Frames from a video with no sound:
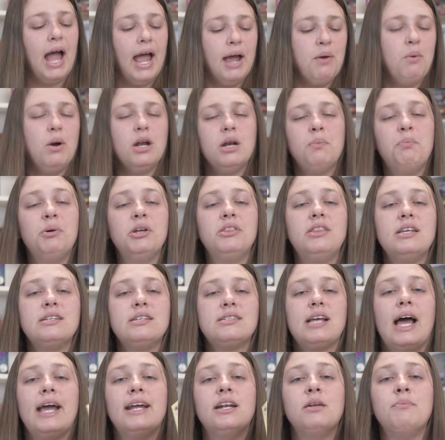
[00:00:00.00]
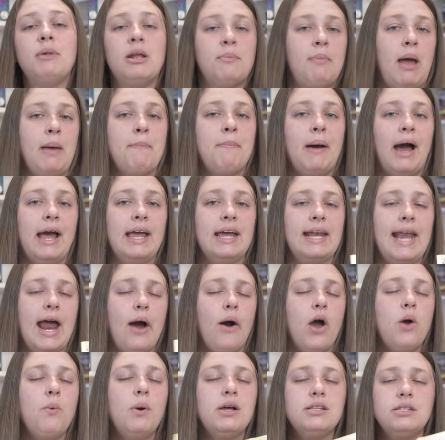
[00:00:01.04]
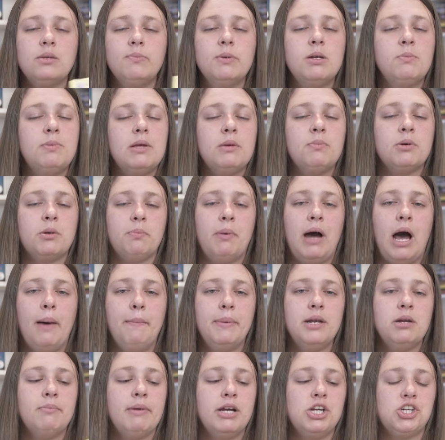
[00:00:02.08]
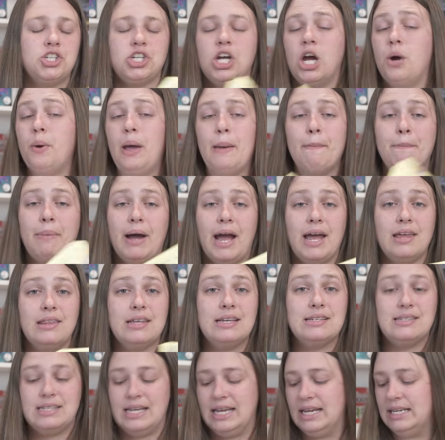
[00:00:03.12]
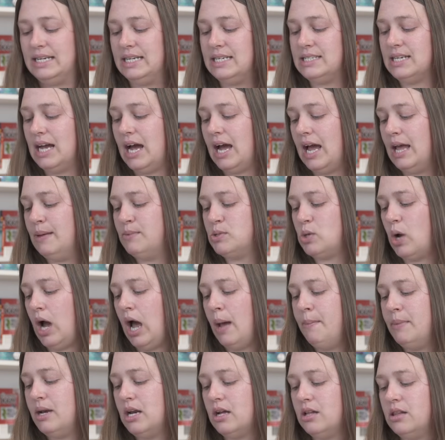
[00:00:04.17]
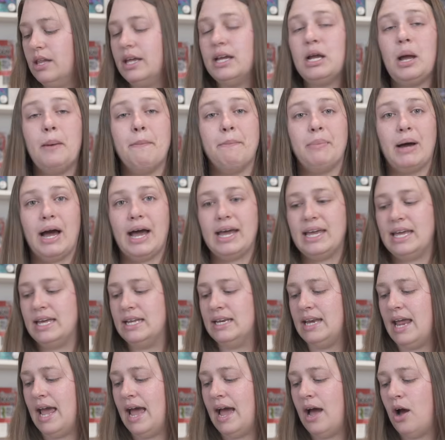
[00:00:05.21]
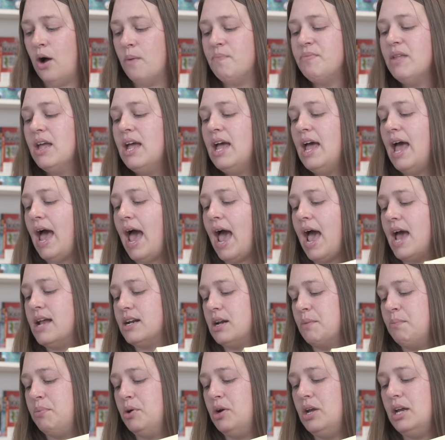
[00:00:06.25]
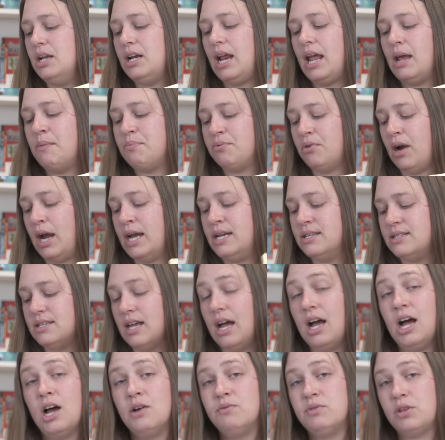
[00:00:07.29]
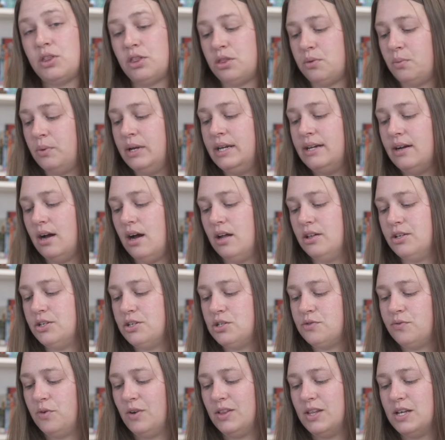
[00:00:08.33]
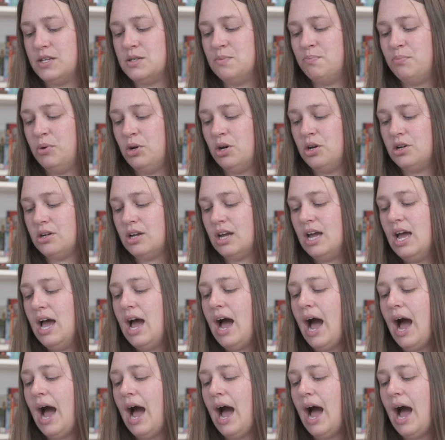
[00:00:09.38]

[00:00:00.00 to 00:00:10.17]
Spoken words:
I want to put this item in my buy it now. I want someone to be able to pop into my show and buy this anytime. So I'm going to click buy it now and put in a price of $3 for this book.